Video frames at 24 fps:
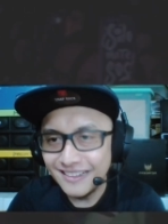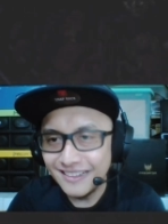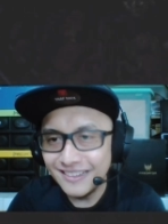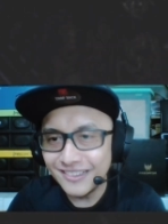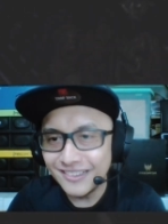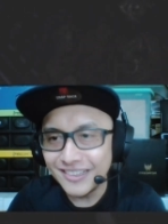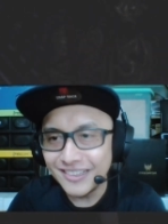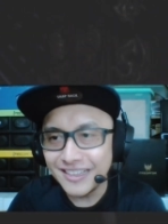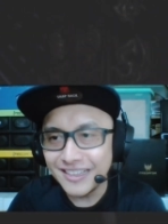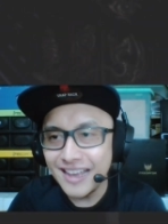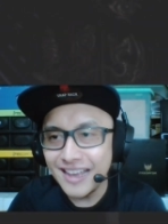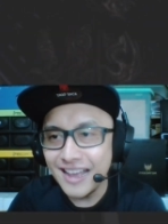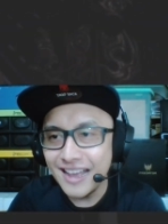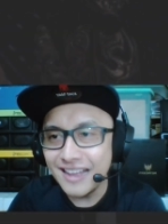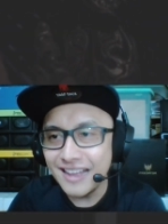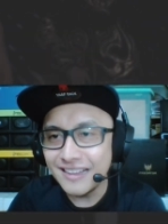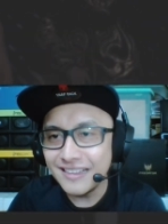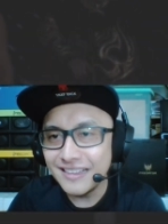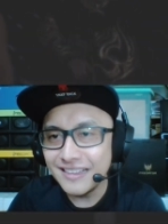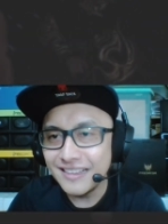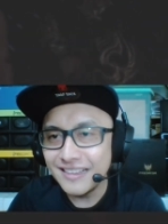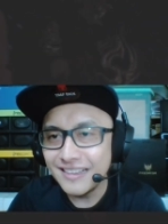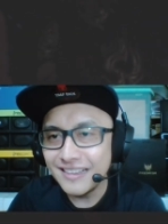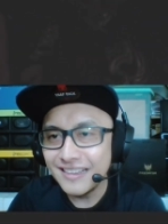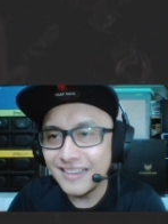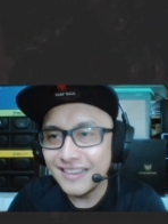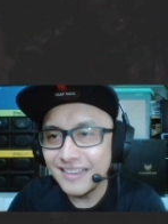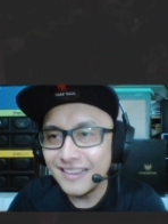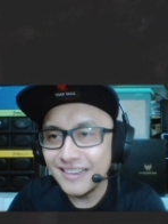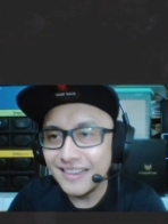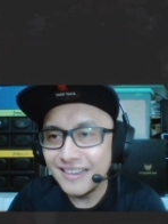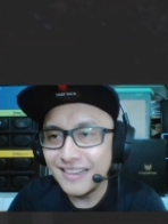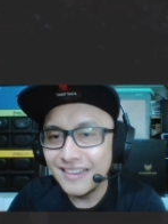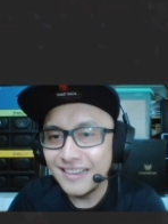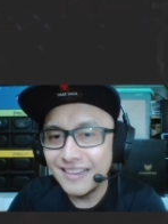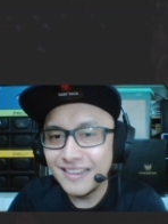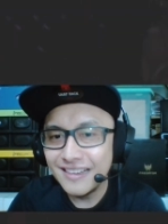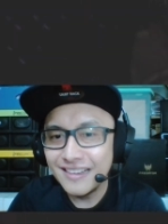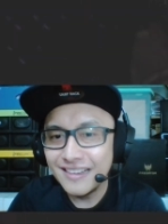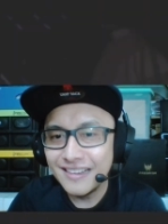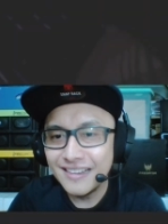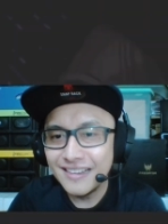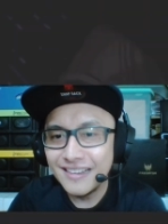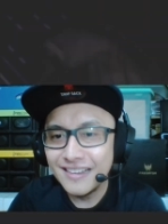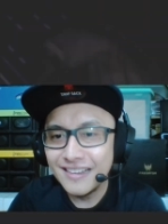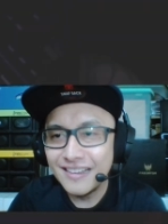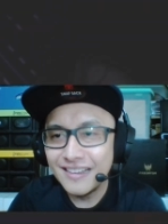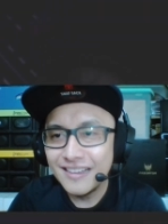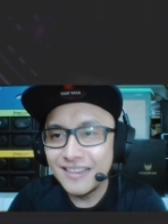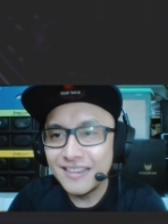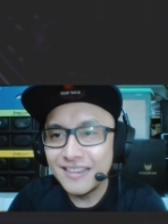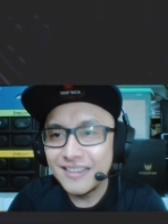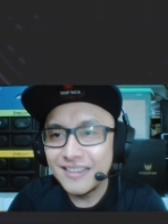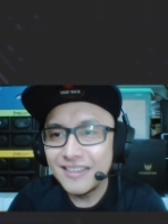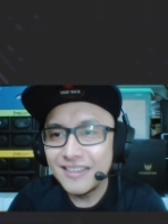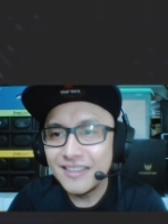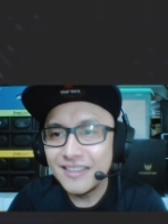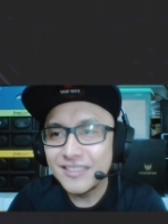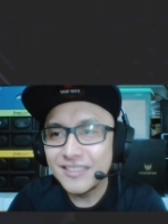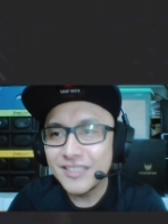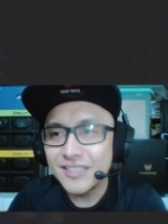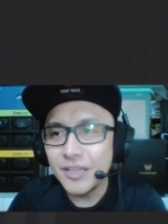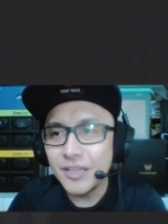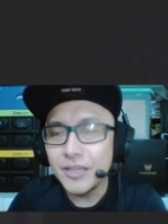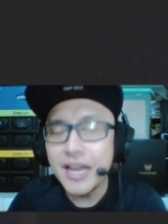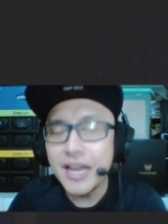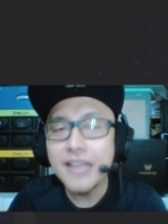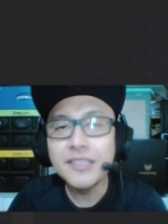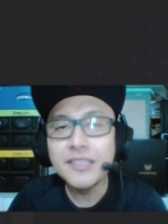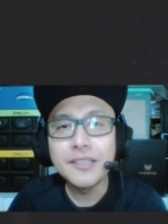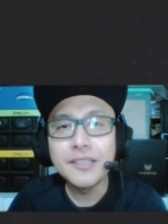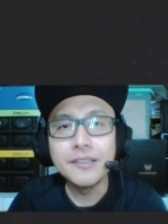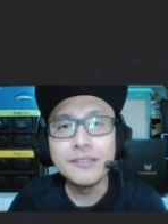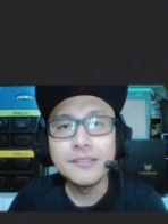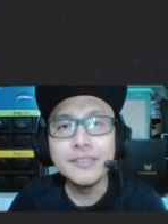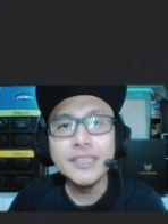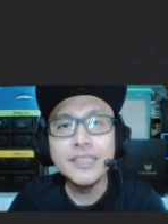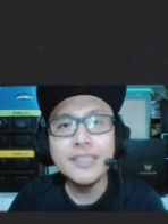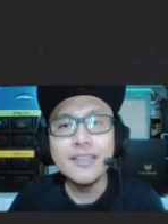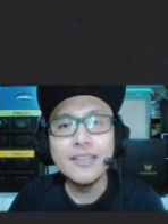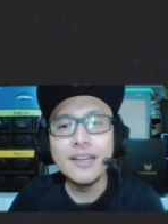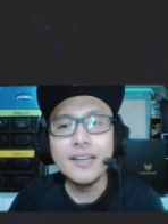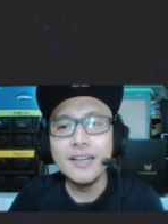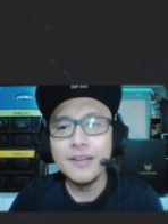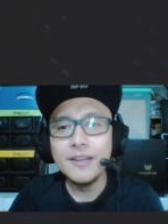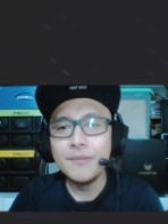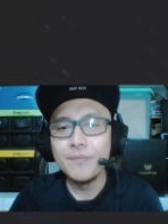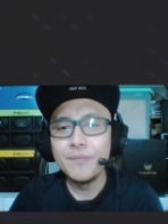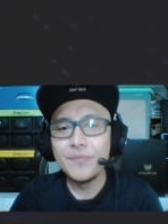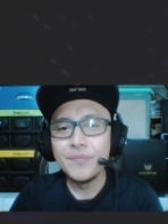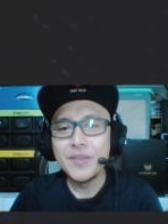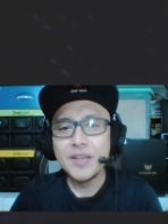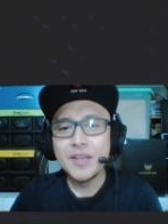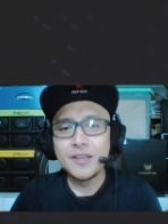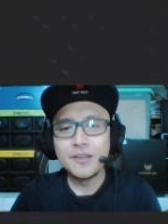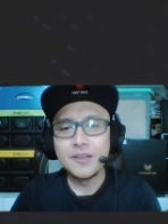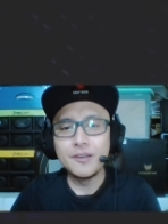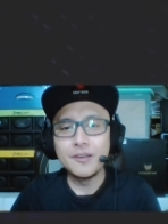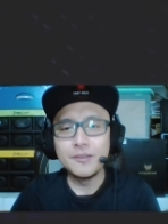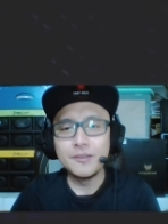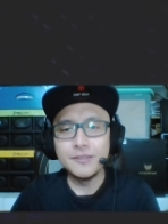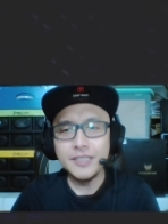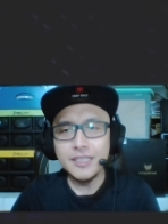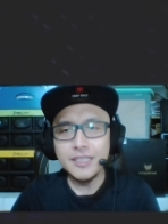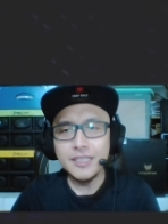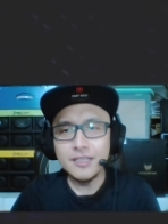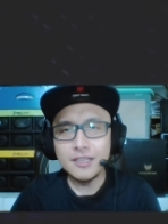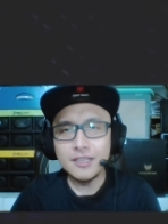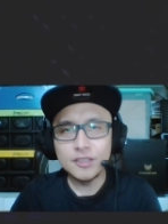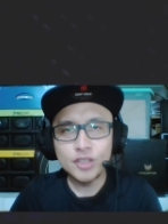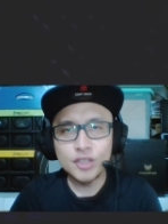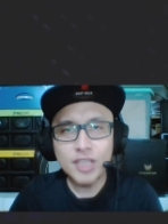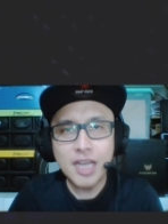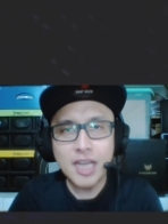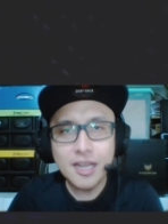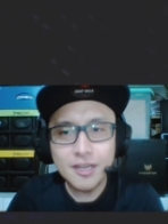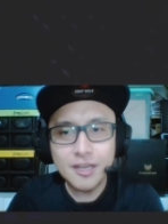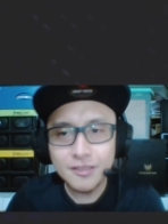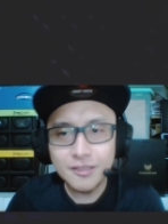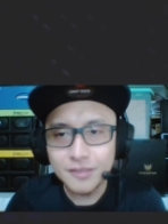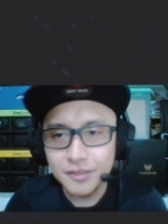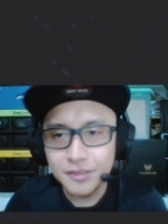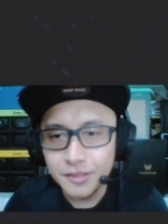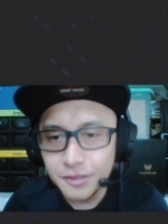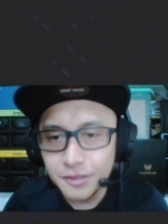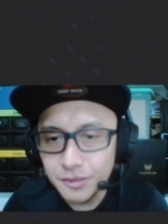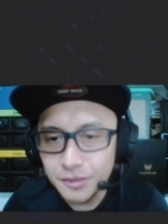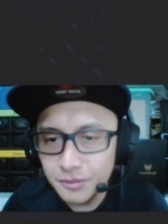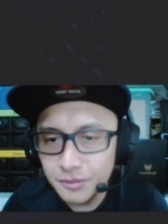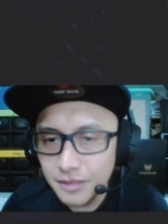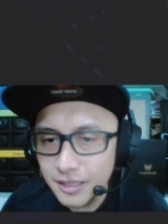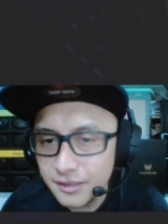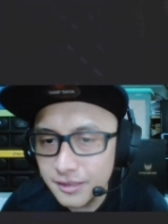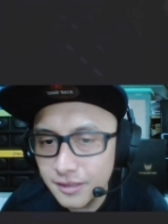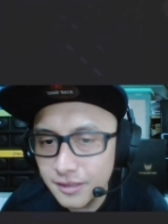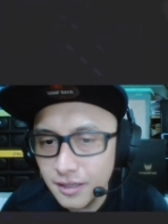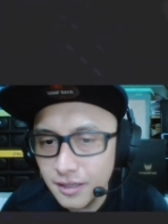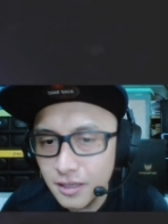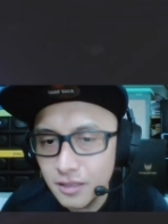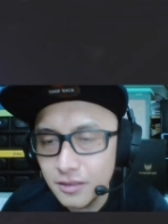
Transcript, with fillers: Look at that, Karina. So that's Karina. Karina, shout out to you. Let's go.